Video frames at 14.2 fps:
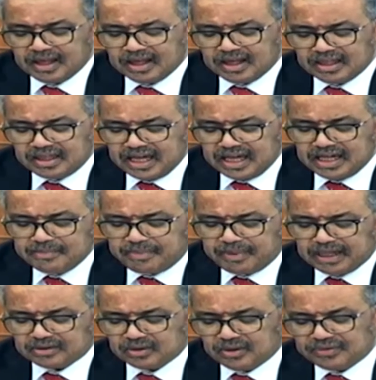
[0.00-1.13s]
The
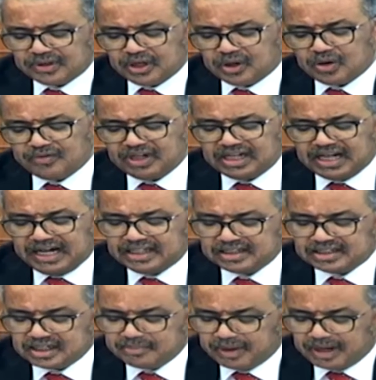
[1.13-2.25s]
impact of the
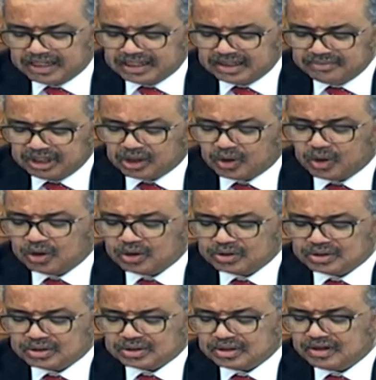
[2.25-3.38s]
COVID-19 pandemic
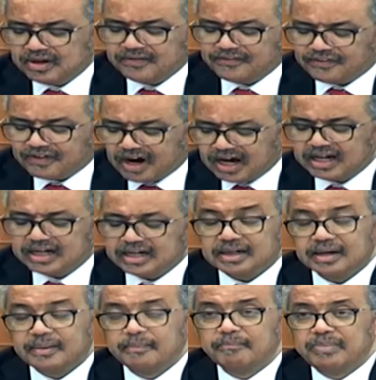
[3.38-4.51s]
goes far
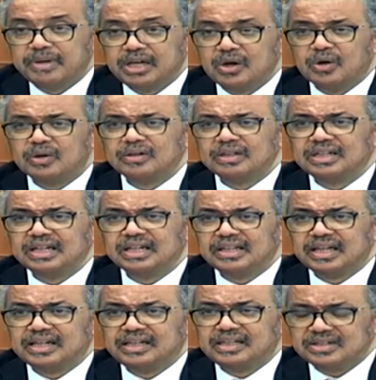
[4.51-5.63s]
beyond the
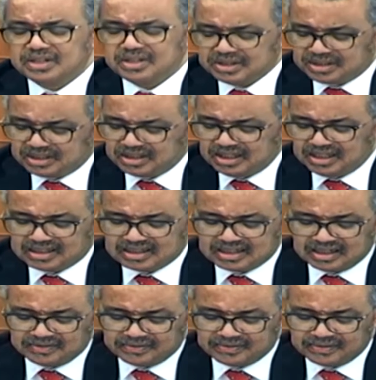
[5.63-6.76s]
disease
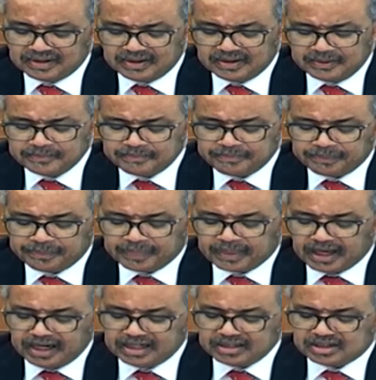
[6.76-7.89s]
itself.
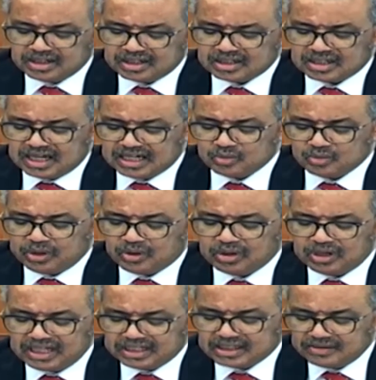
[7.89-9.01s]
And just as we
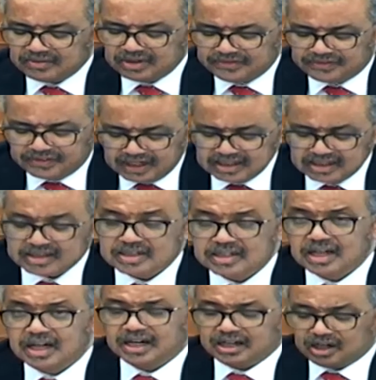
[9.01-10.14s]
collectively face
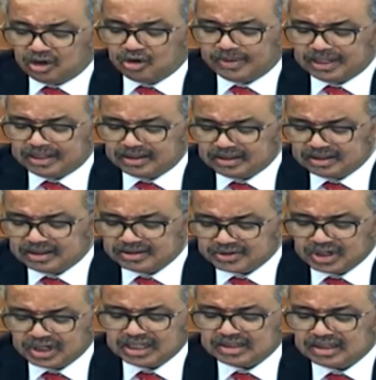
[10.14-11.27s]
a global
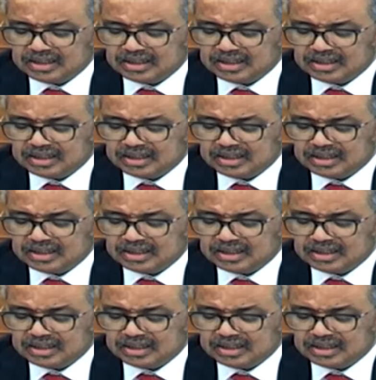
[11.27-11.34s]
threat,